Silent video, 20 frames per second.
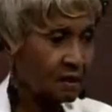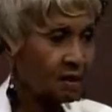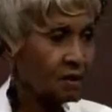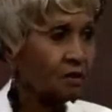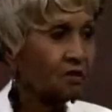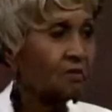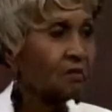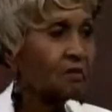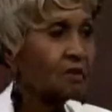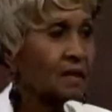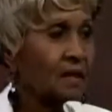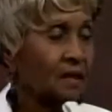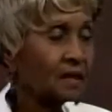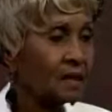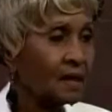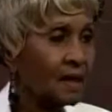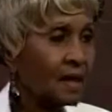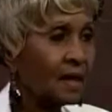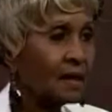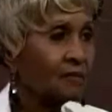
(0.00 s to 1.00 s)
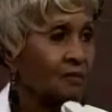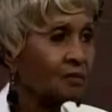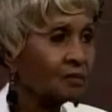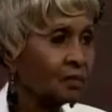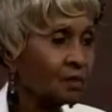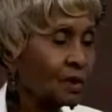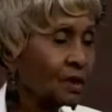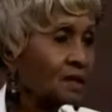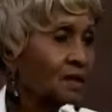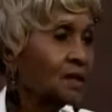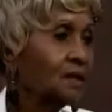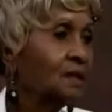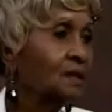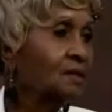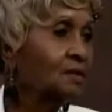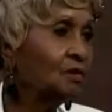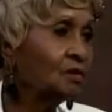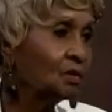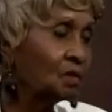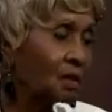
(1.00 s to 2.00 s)
you cannot really
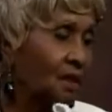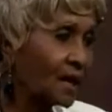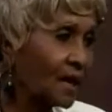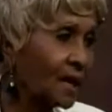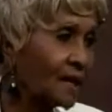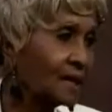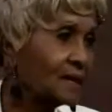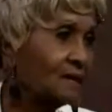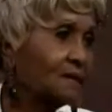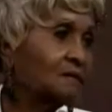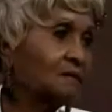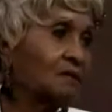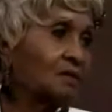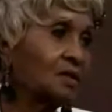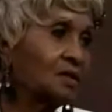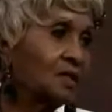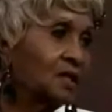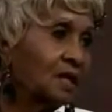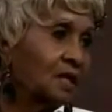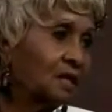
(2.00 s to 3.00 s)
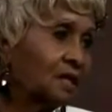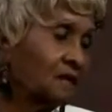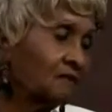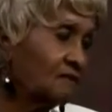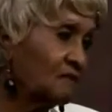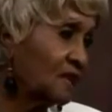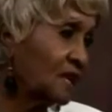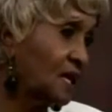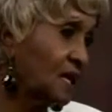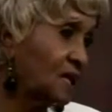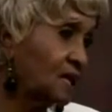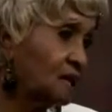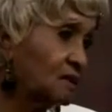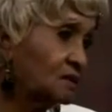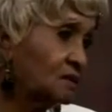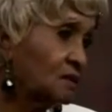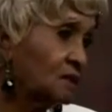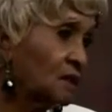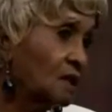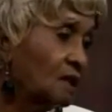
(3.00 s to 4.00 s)
utilize or take
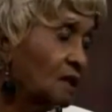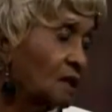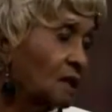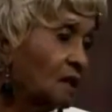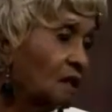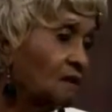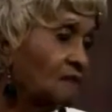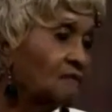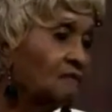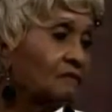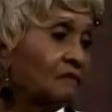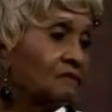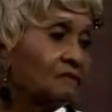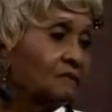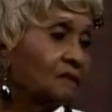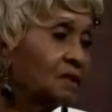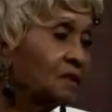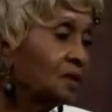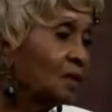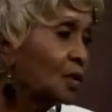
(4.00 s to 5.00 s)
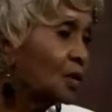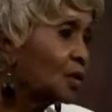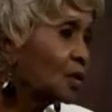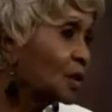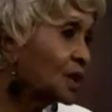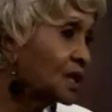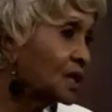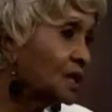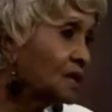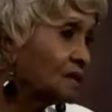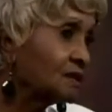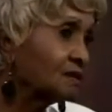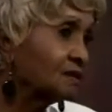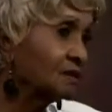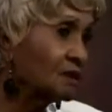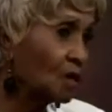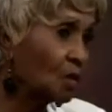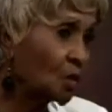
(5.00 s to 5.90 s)
advantage of the careers or